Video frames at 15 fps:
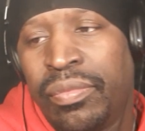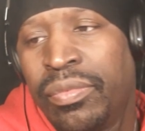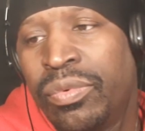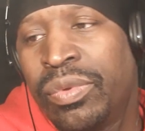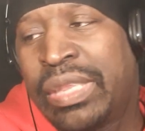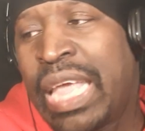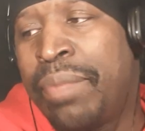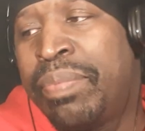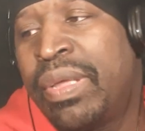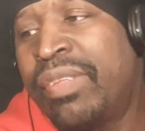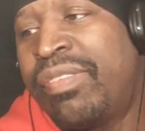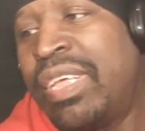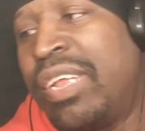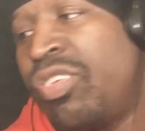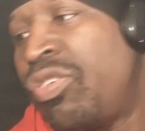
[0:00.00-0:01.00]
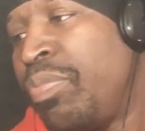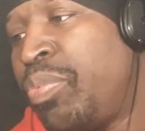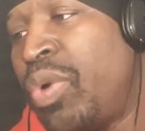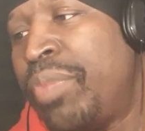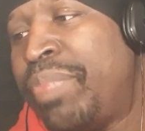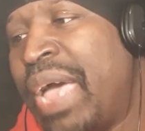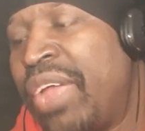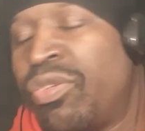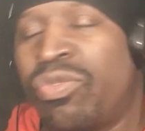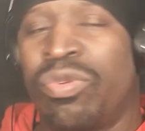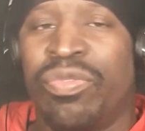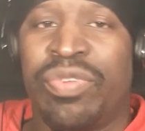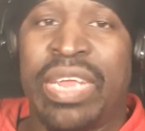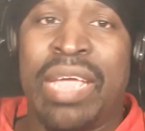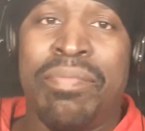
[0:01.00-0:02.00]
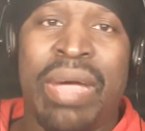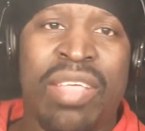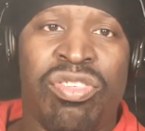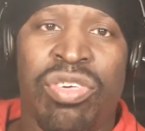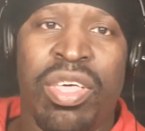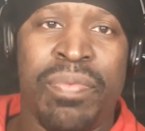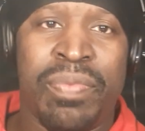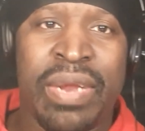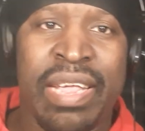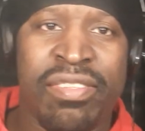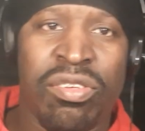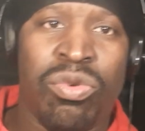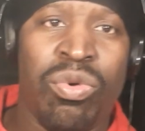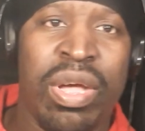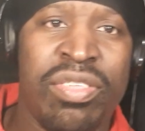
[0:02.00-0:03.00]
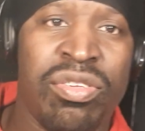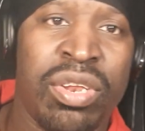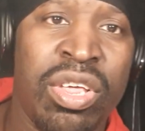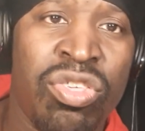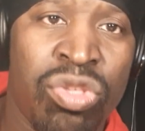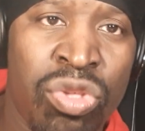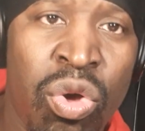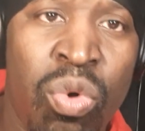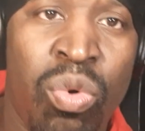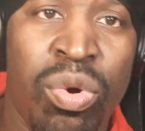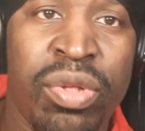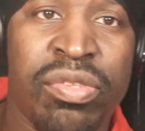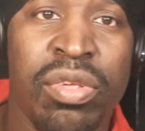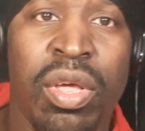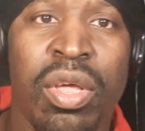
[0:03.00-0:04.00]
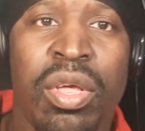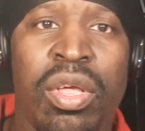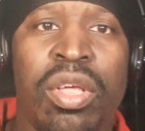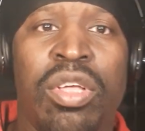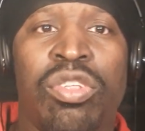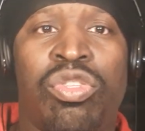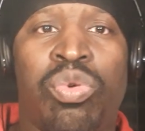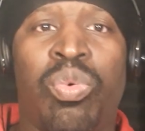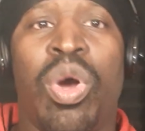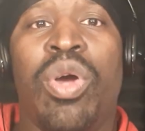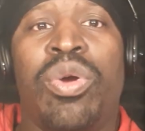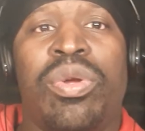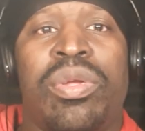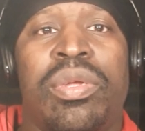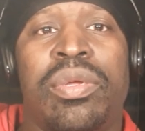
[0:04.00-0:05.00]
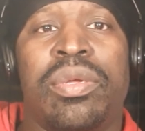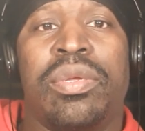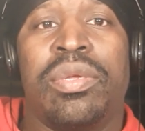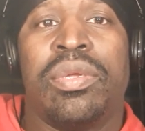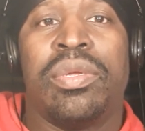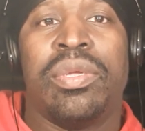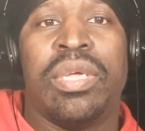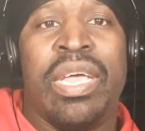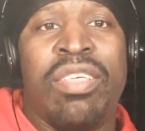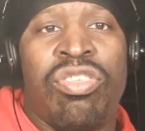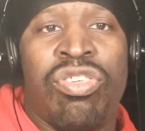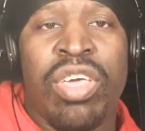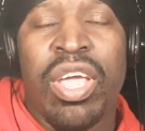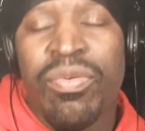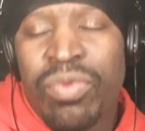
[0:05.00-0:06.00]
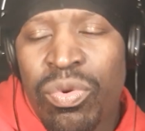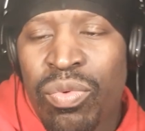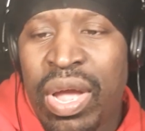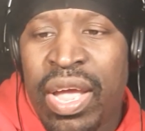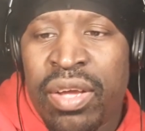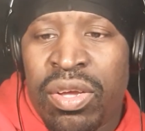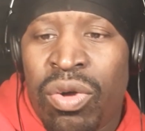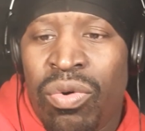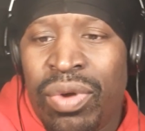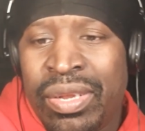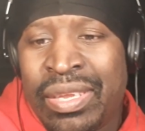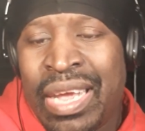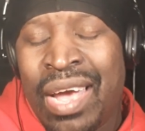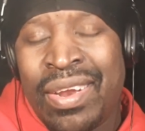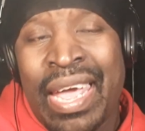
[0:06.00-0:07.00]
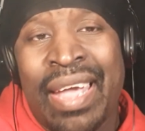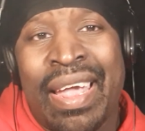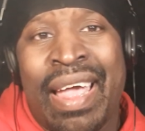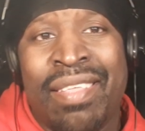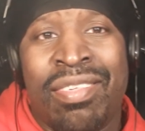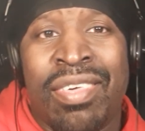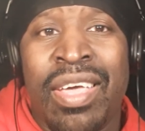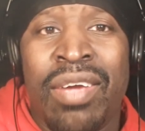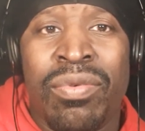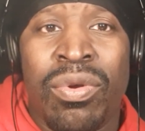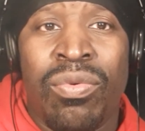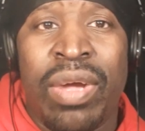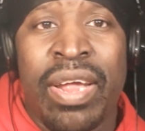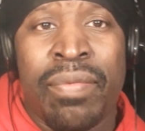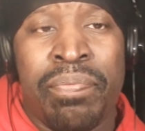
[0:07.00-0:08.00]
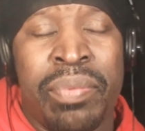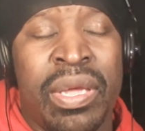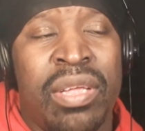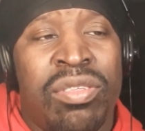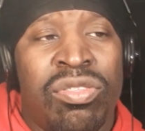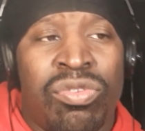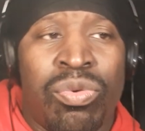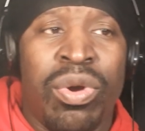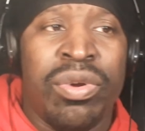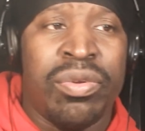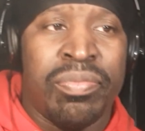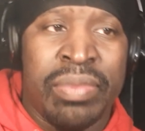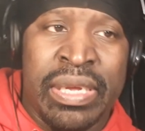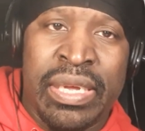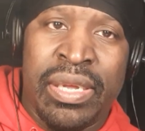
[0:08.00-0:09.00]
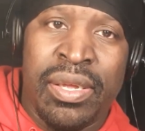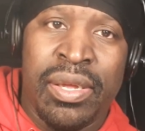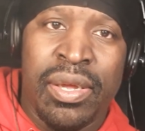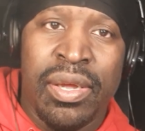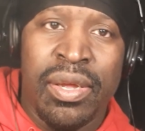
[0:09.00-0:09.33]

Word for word: With that being said, it's your boy Battle Truth. It ain't my judgment that's in question. It's yours. Twork and Jerry West going down. I got Jerry West beating Twork, man.